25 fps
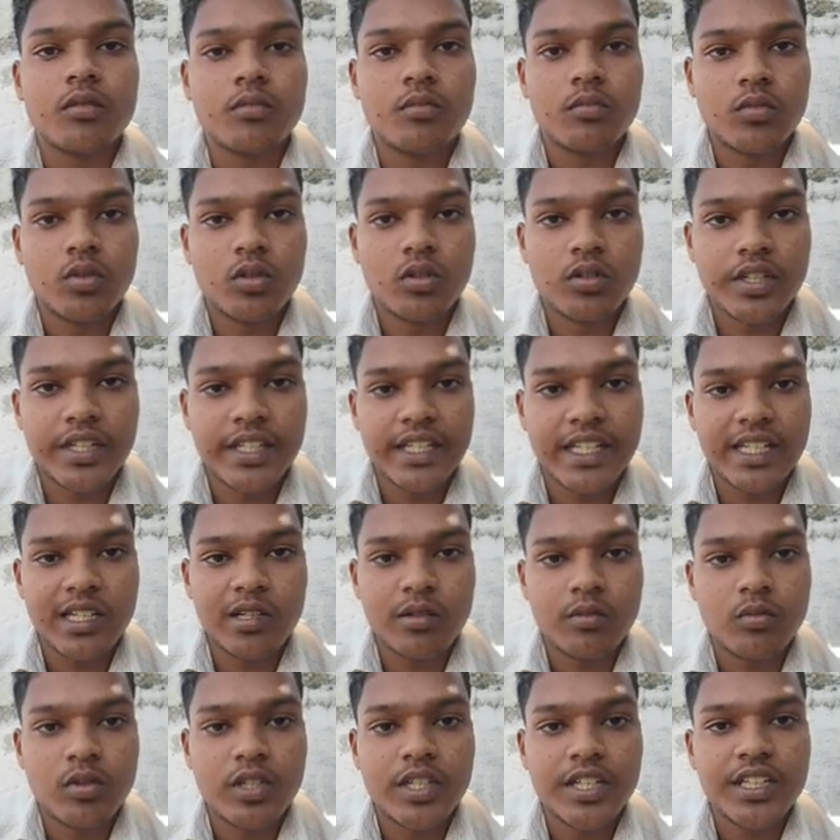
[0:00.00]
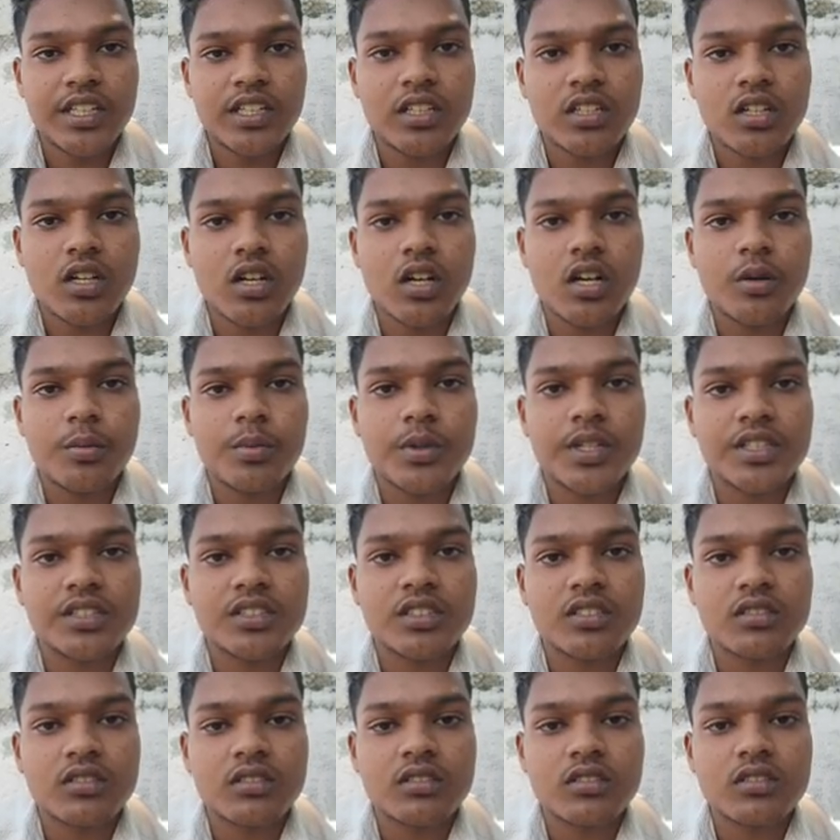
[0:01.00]
More reliability
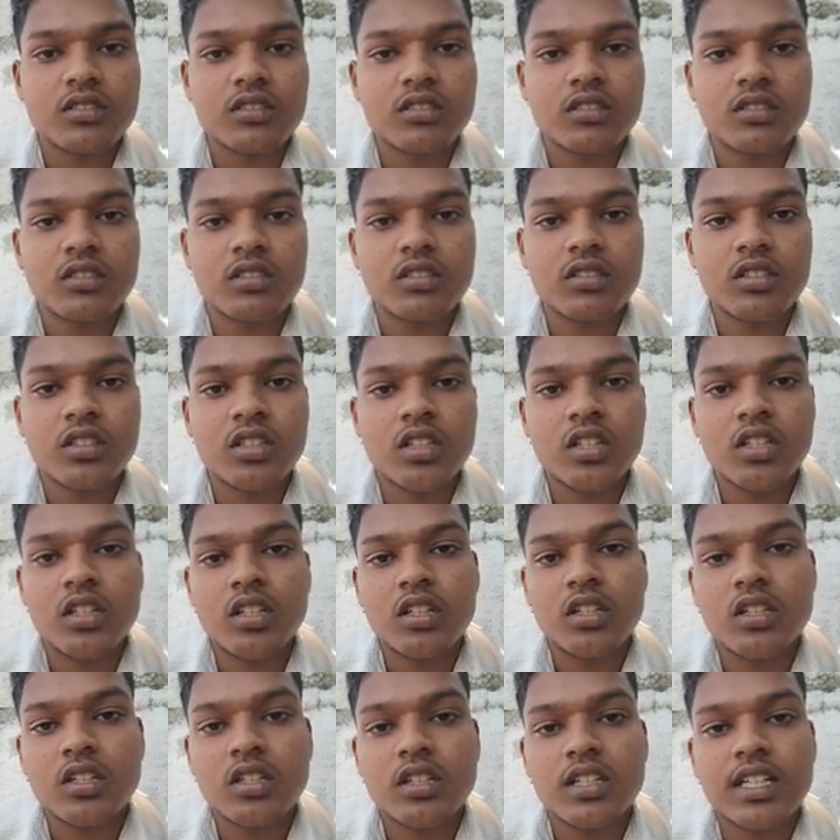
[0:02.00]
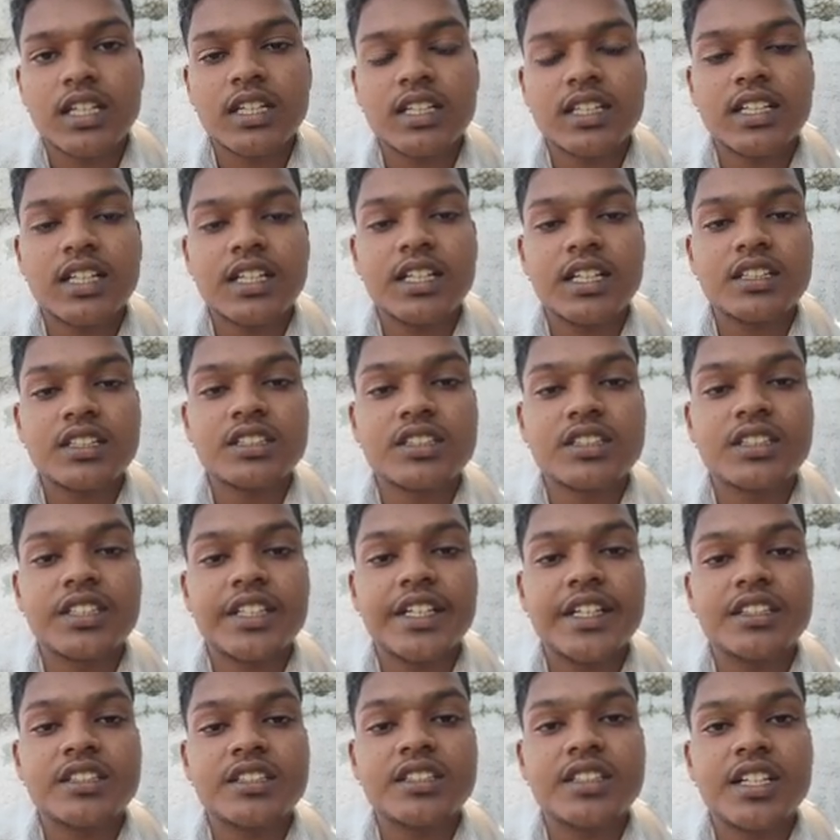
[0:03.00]
operation. Concurrent
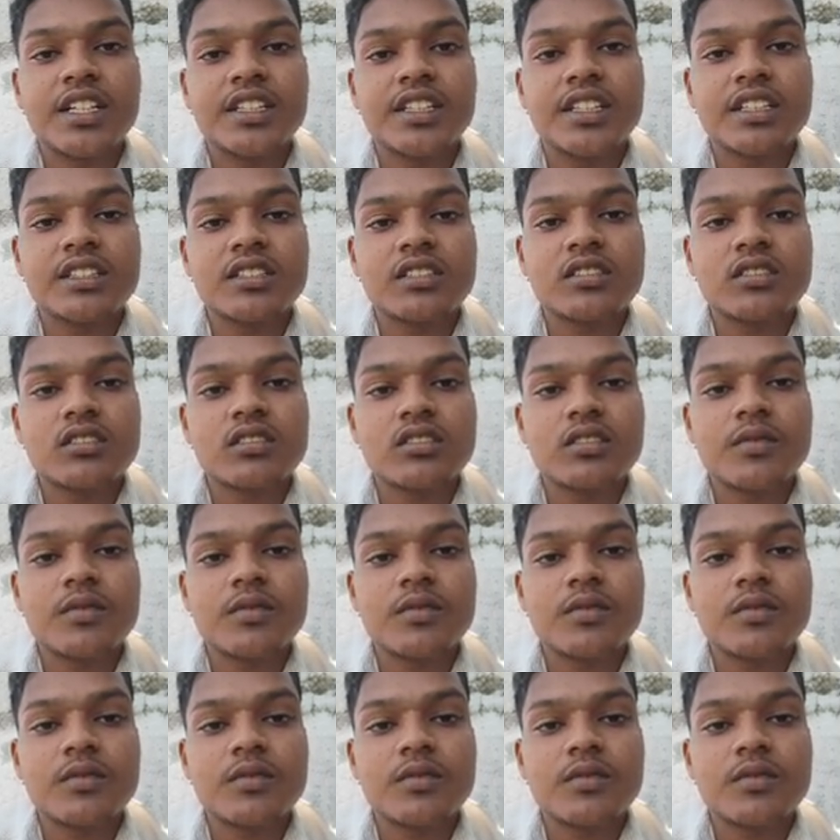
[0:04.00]
state changes